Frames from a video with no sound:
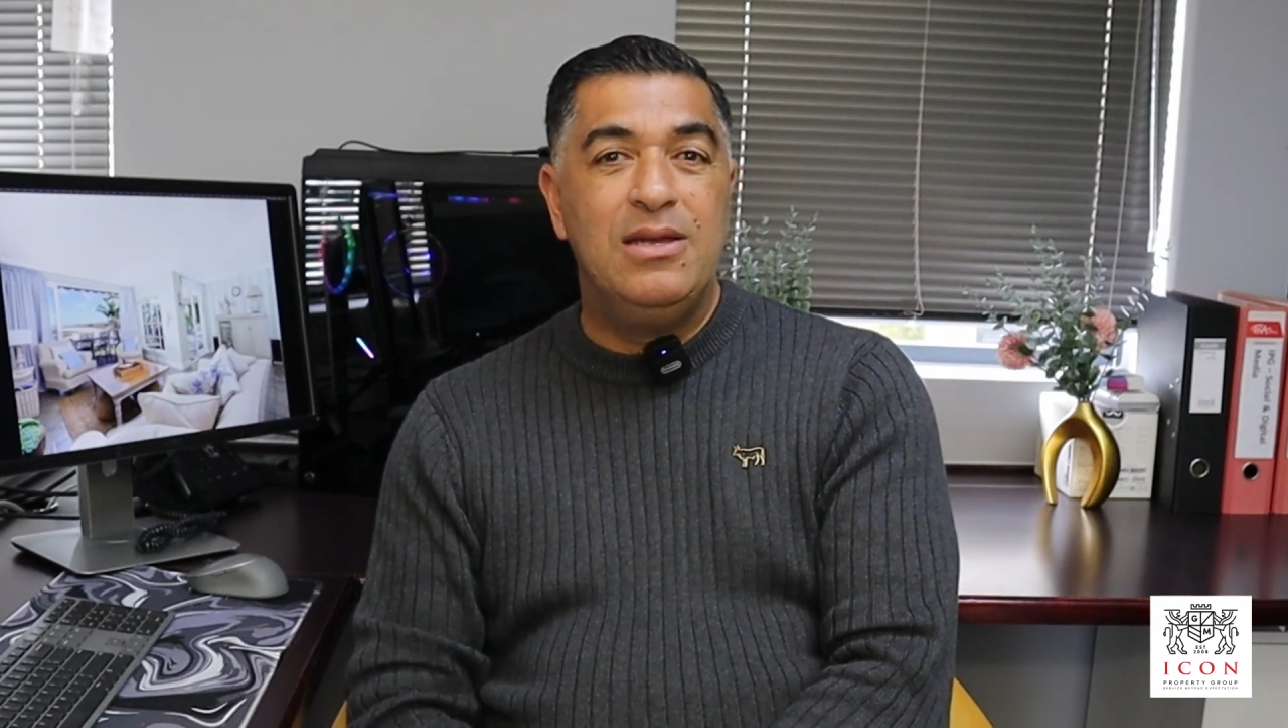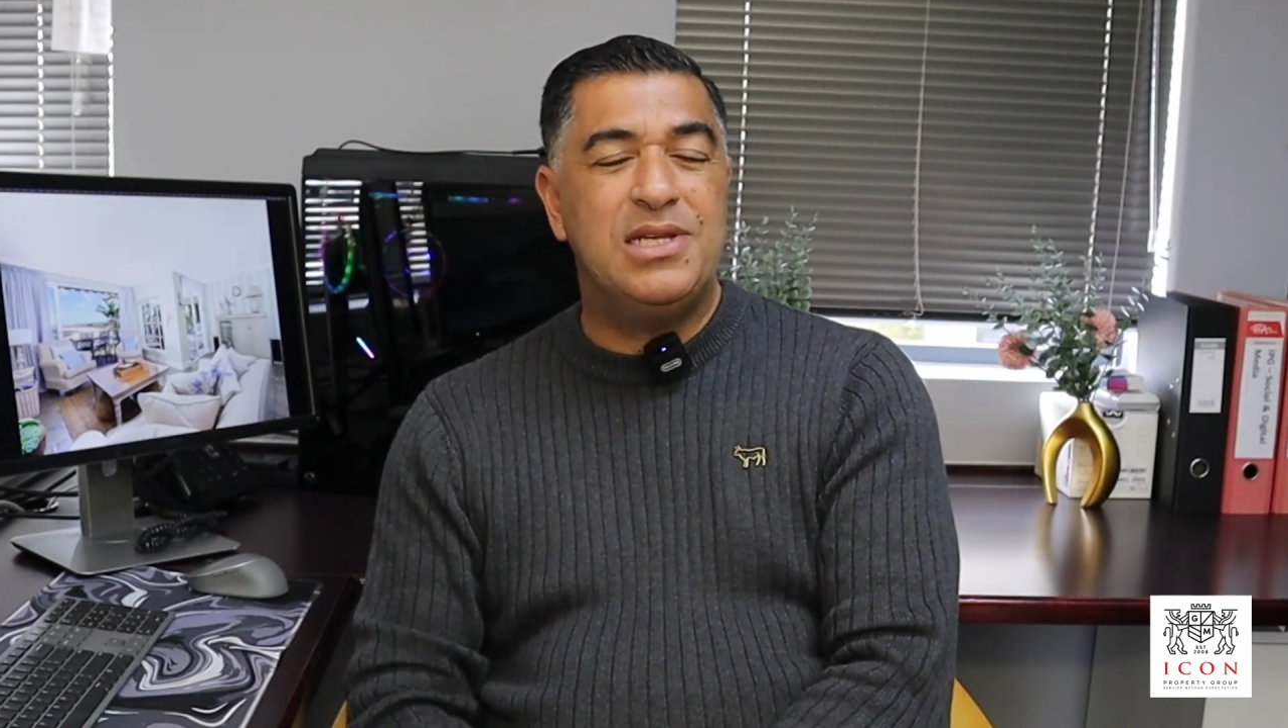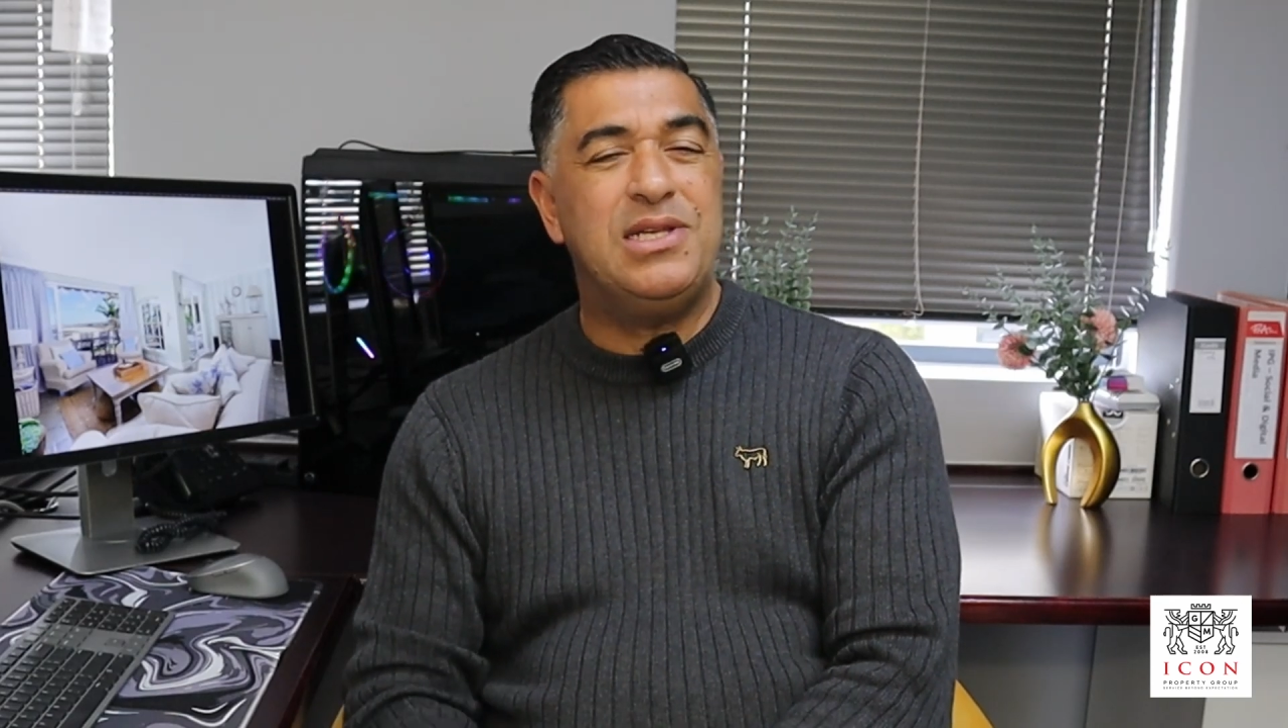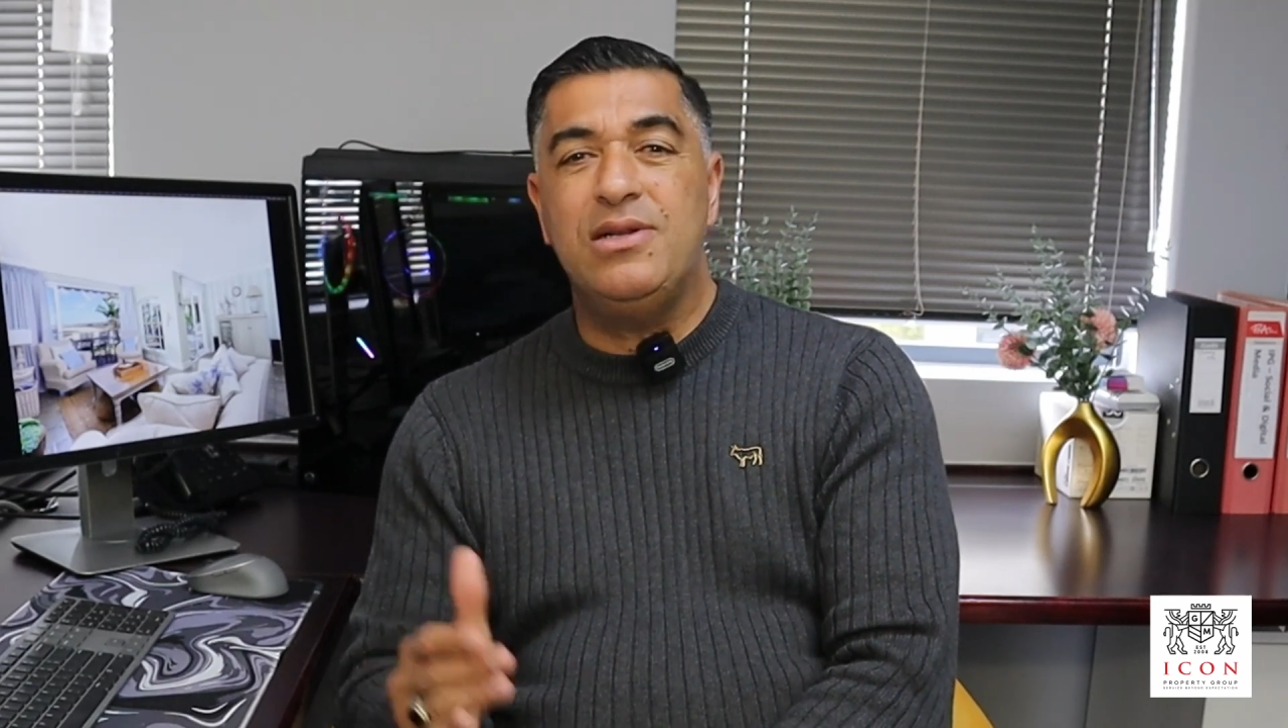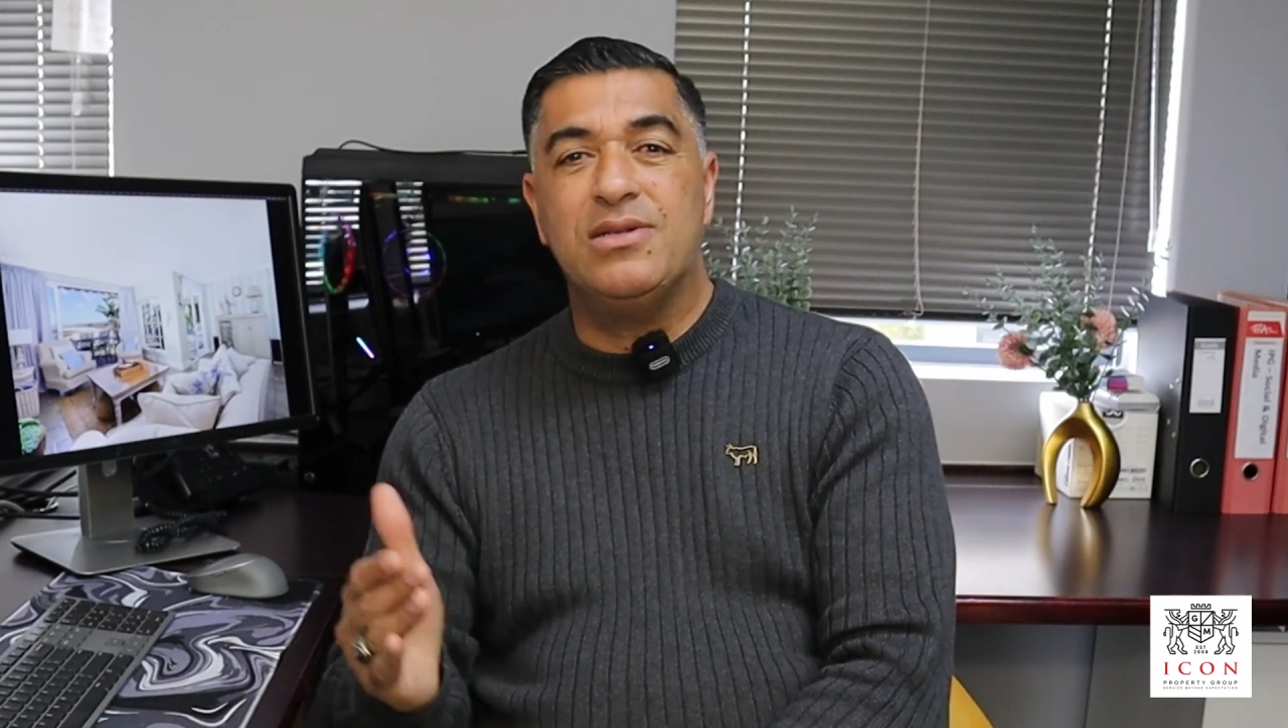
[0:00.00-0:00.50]

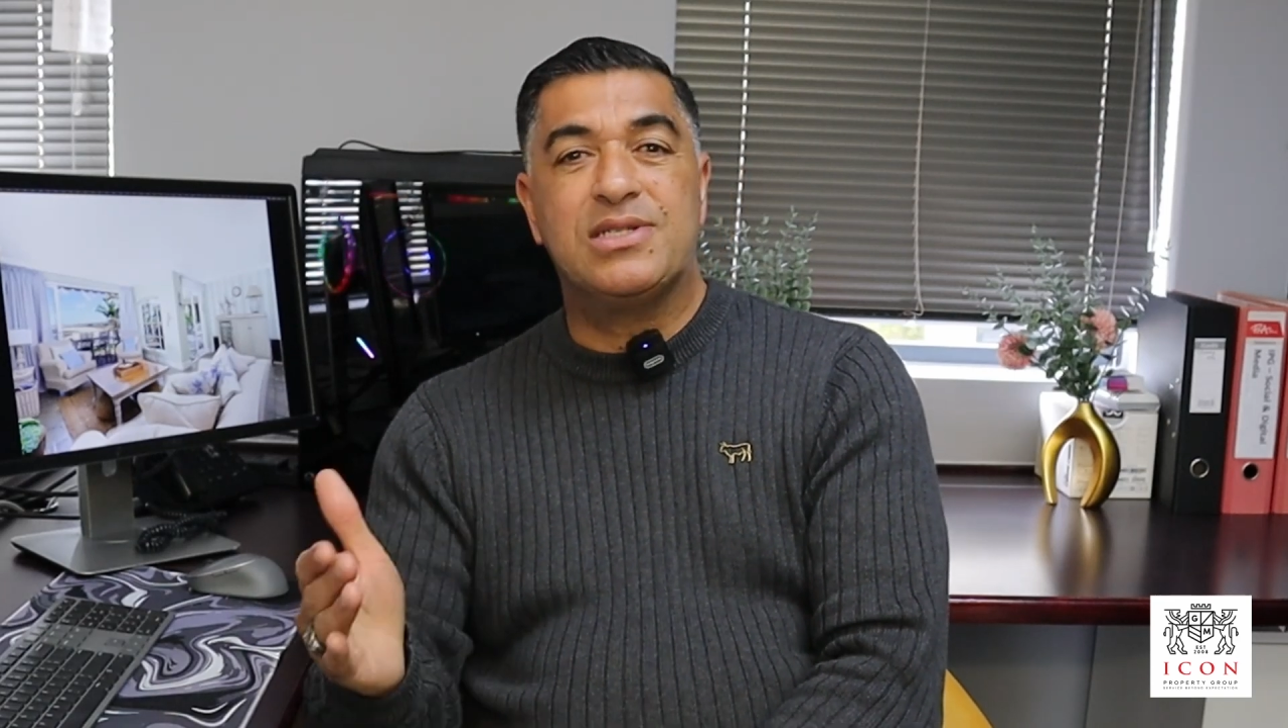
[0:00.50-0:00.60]
Just a little